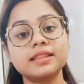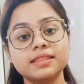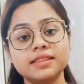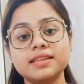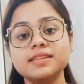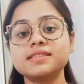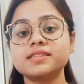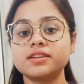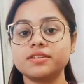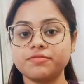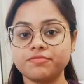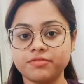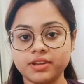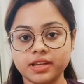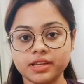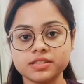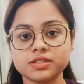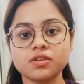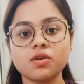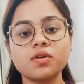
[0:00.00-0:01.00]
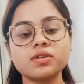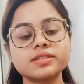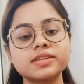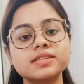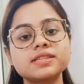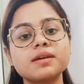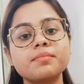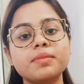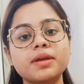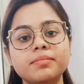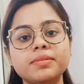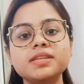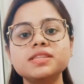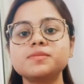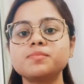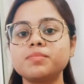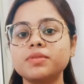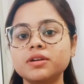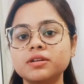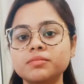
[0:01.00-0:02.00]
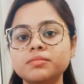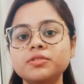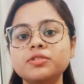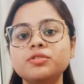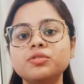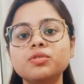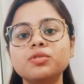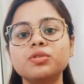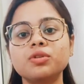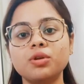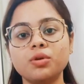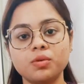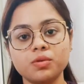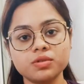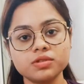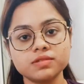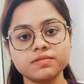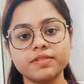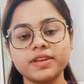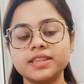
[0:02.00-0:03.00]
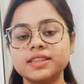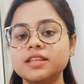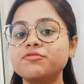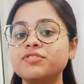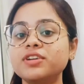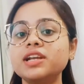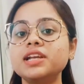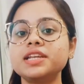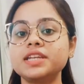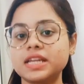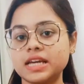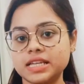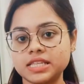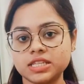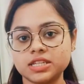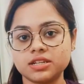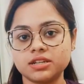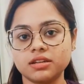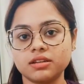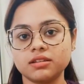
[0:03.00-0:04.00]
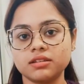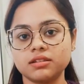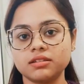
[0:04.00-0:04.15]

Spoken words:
This reflex causes a baby's palm to close when they feel touched.